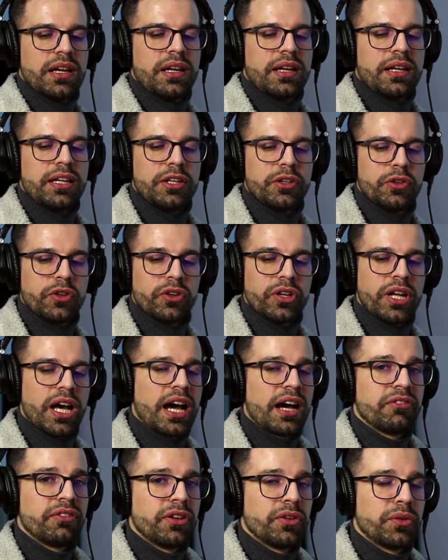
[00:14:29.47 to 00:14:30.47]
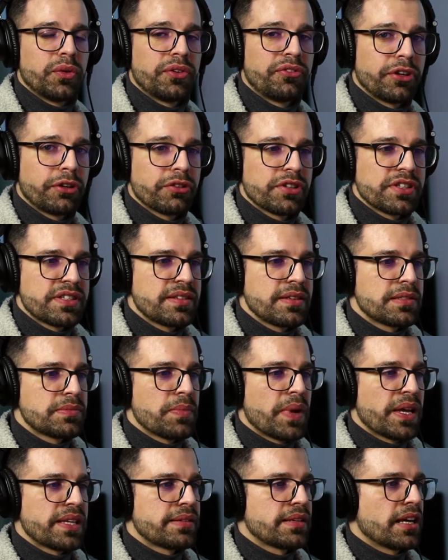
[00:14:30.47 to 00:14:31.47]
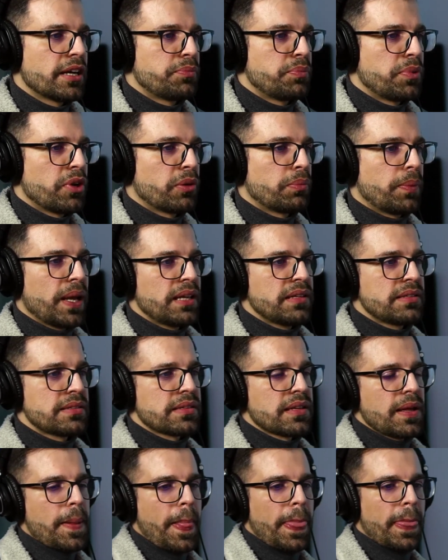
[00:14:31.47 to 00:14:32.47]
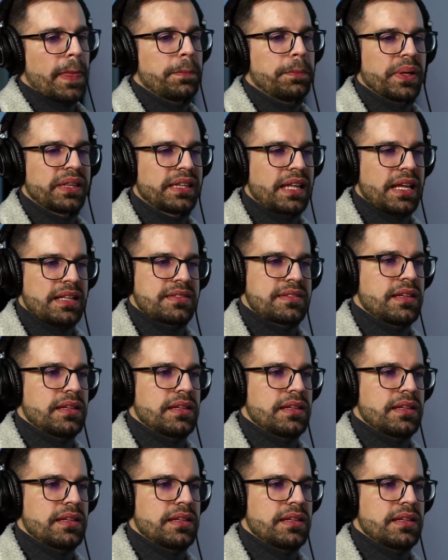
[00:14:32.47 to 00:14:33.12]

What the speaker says: you don't have lower frequencies messing up your bass, but that's